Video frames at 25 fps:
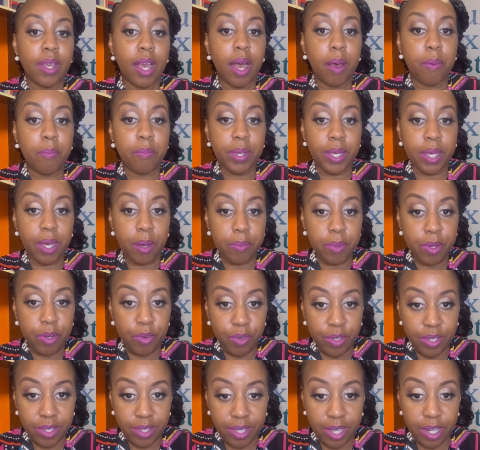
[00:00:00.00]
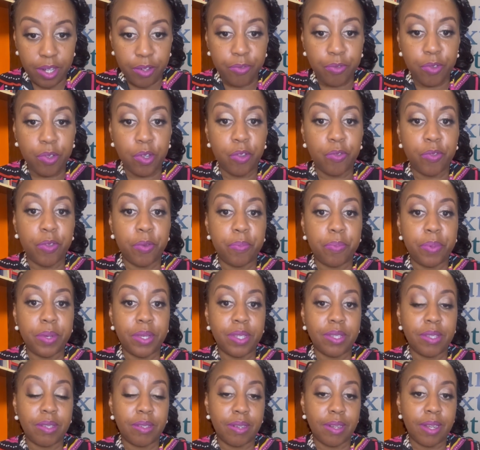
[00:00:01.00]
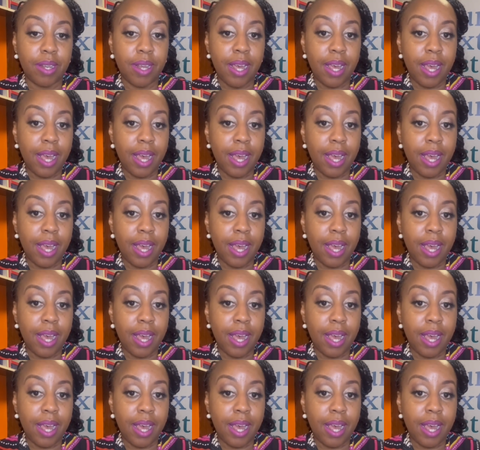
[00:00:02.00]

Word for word: I'm becoming resentful of the person.